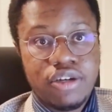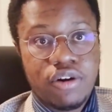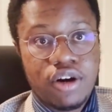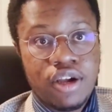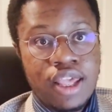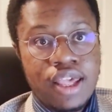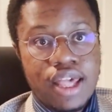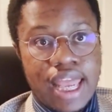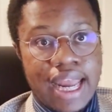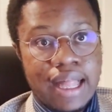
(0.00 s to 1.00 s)
or
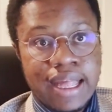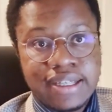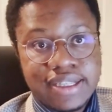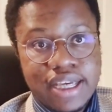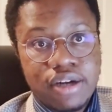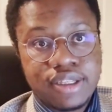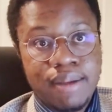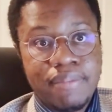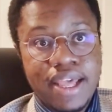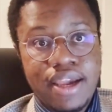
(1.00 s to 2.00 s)
an LLC or
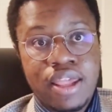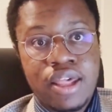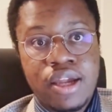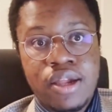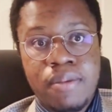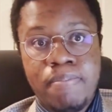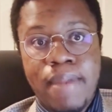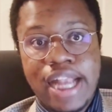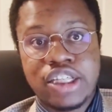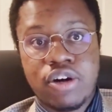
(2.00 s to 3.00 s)
something,
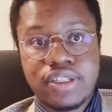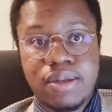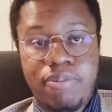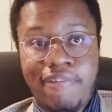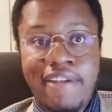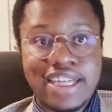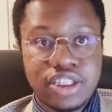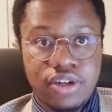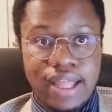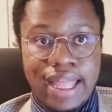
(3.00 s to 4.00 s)
make sure it's a
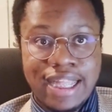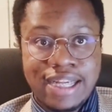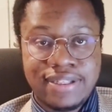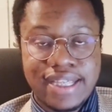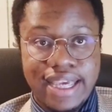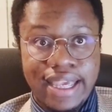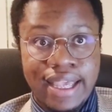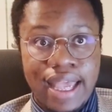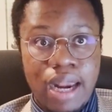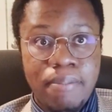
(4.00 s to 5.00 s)
professional LLC,
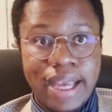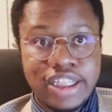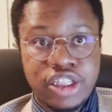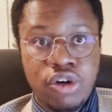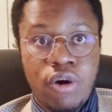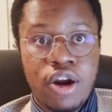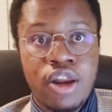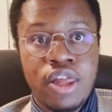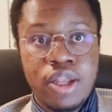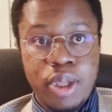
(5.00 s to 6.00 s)
and make
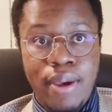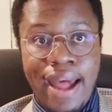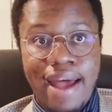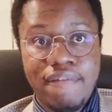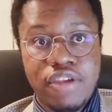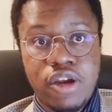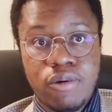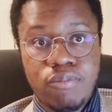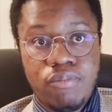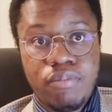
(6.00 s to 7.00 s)
sure you have
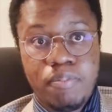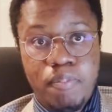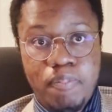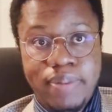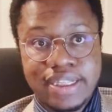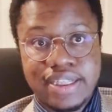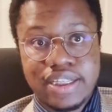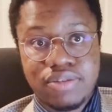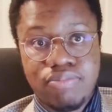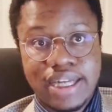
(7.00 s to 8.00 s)
your
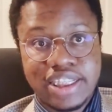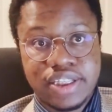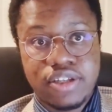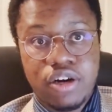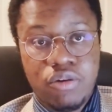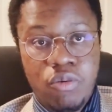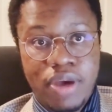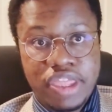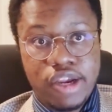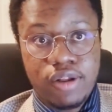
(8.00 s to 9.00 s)
business registered
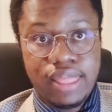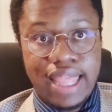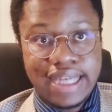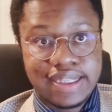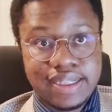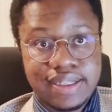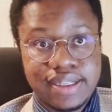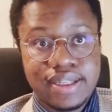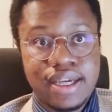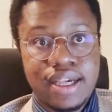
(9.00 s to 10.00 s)
with your
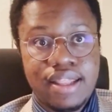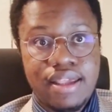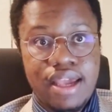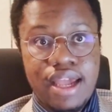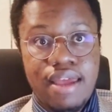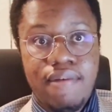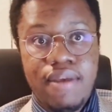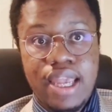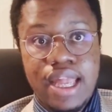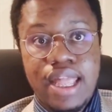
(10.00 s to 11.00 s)
license.
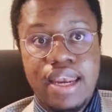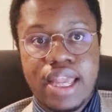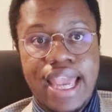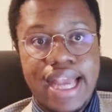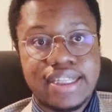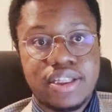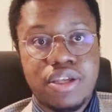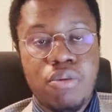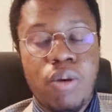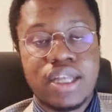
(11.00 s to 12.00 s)
In case
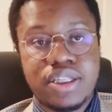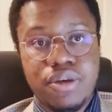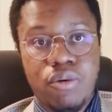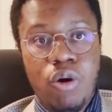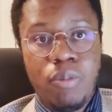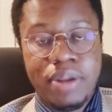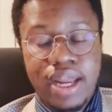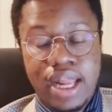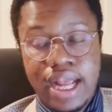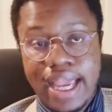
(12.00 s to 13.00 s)
you want to open
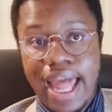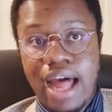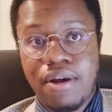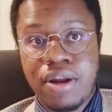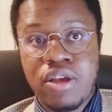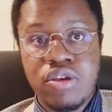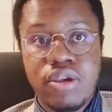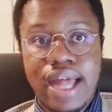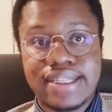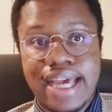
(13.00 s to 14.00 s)
an account,
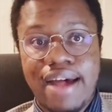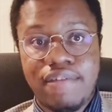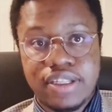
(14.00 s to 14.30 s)
you have to have a